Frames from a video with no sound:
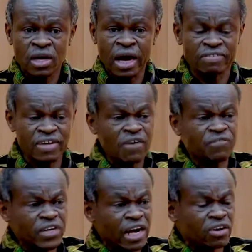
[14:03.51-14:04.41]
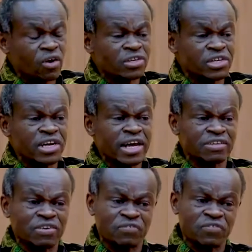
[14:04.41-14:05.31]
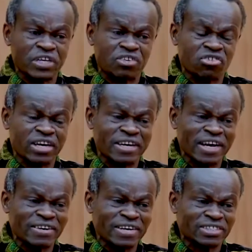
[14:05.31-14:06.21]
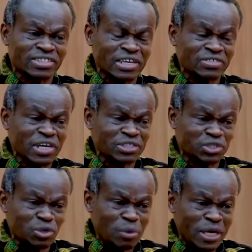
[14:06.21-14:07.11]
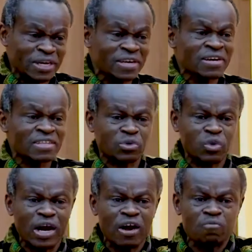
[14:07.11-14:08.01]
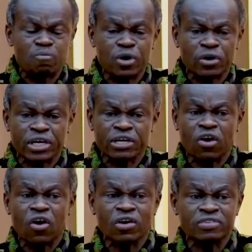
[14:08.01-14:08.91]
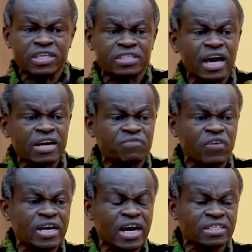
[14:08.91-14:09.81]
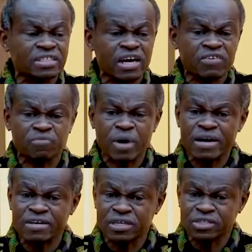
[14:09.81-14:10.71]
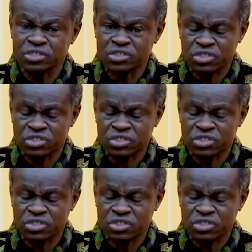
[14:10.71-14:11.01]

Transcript: And the Africa Continental Free Trade Area suggests to me that we'll have broken all the tariff and non-tariff barriers.